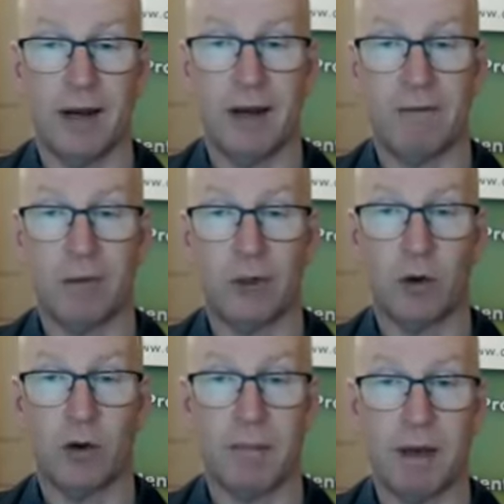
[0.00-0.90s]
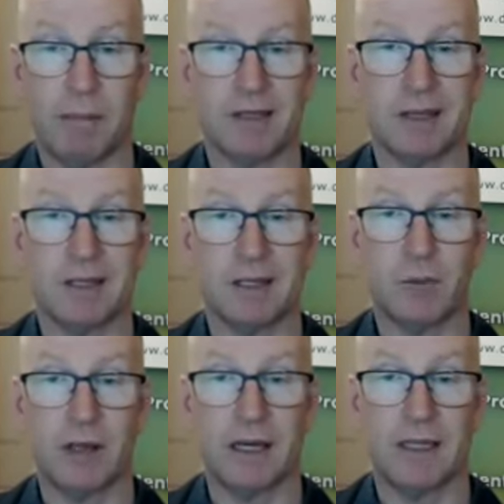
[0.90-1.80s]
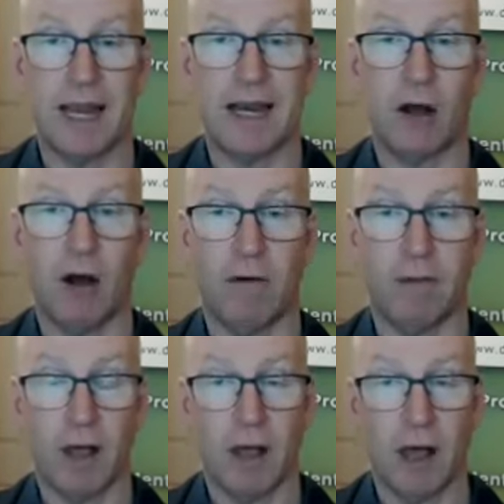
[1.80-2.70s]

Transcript: if you're talking about businesses with a debt of